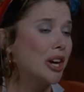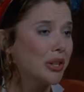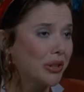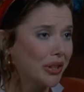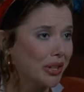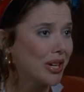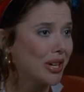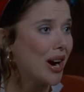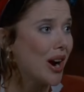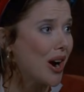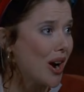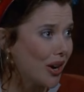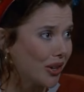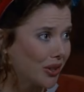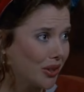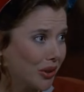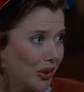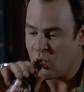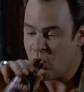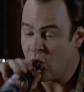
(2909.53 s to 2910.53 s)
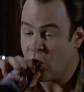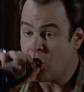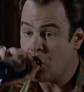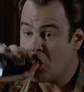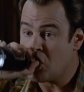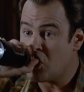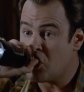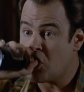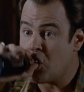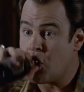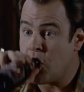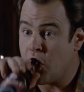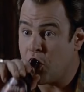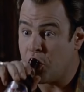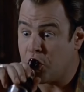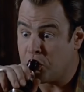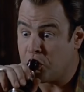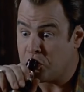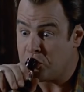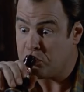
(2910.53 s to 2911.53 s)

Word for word: Are you going to argue or are you going to enjoy